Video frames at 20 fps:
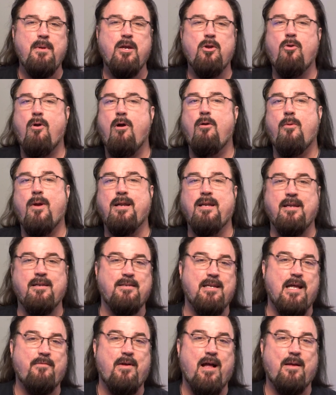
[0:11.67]
you're already in
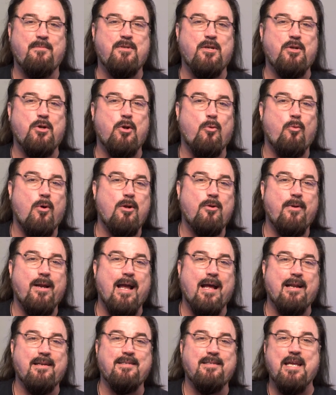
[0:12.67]
DevOps and you're wondering
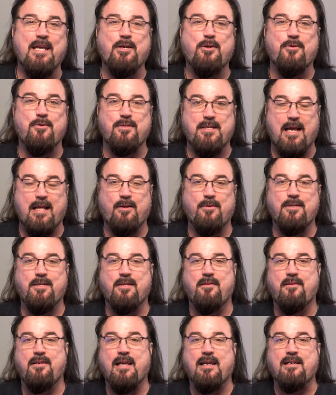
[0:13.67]
how to take your salary to
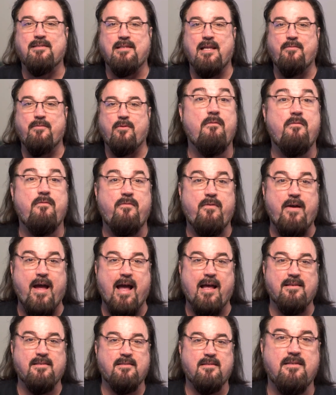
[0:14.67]
the next level
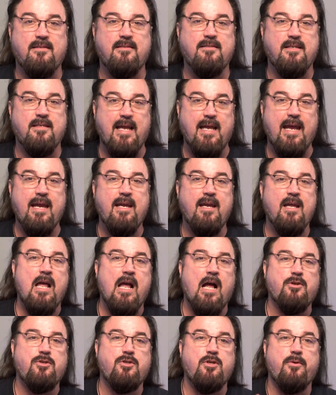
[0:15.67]
fast. Today,
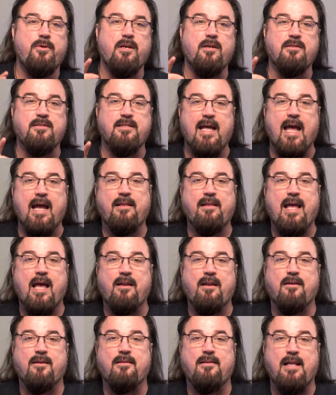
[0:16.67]
I'll show you exactly how
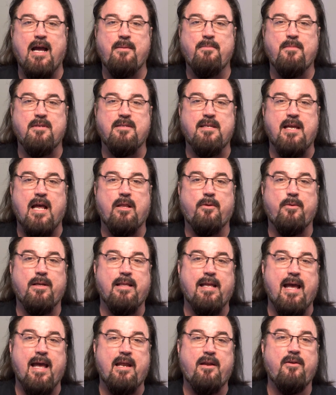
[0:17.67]
to climb the salary
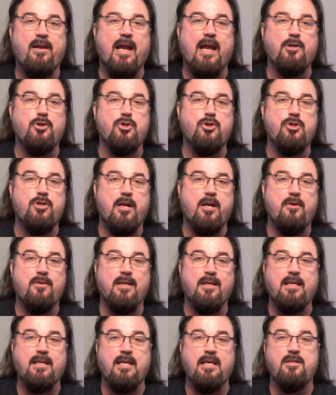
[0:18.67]
ladder and share the
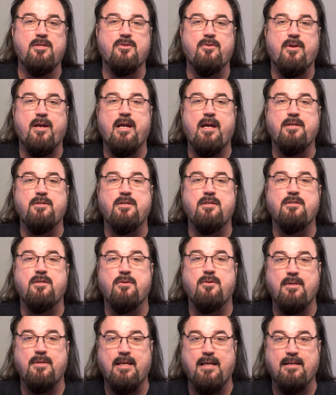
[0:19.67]
key strategies
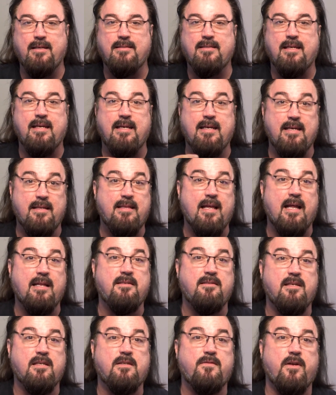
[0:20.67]
you need to hit that
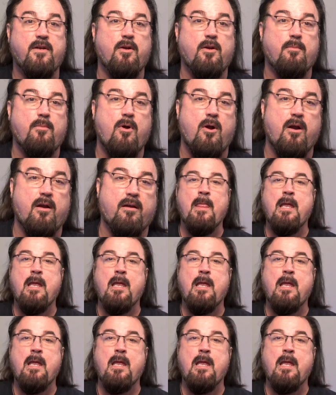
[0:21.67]
six-figure mark.